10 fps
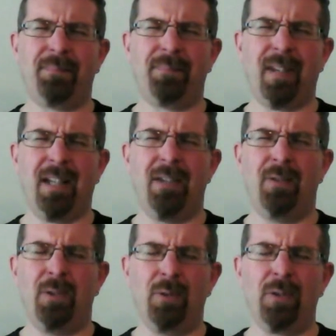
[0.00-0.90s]
you could
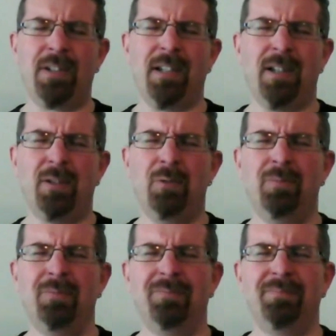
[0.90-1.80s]
also
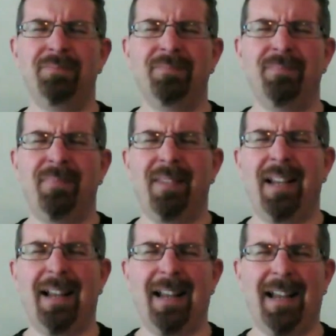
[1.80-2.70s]

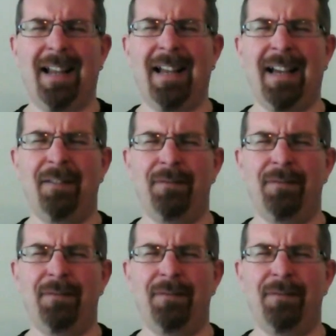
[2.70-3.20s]
parse